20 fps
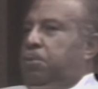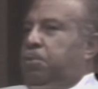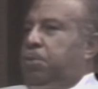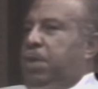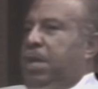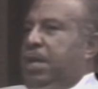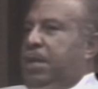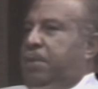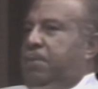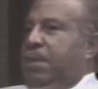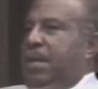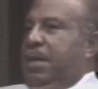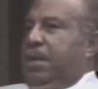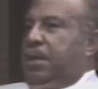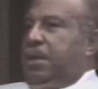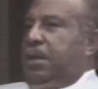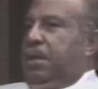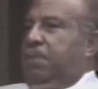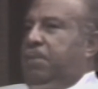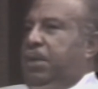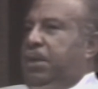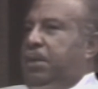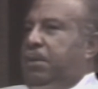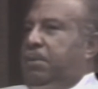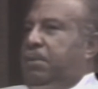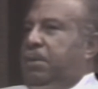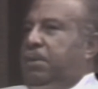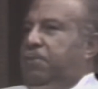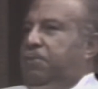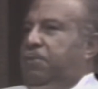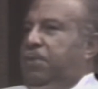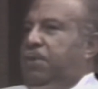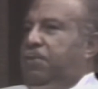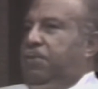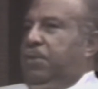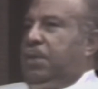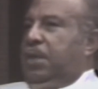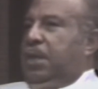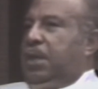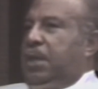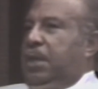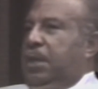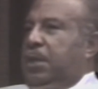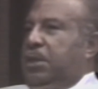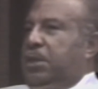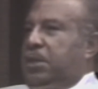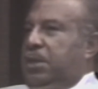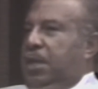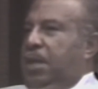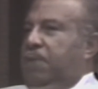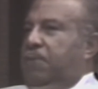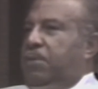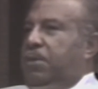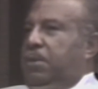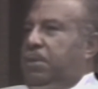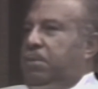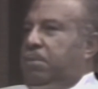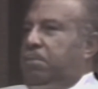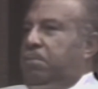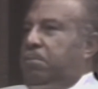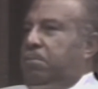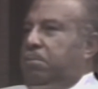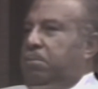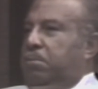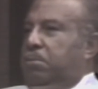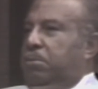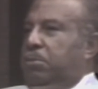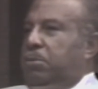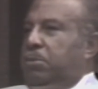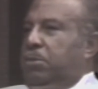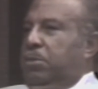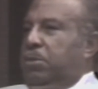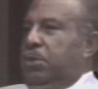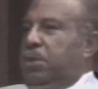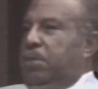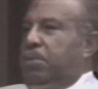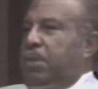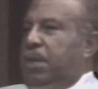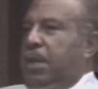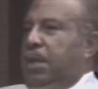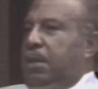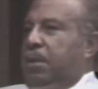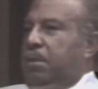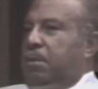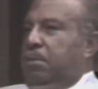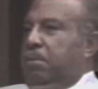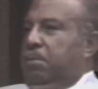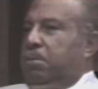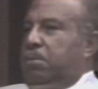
Prior to my coming in 57, some kind of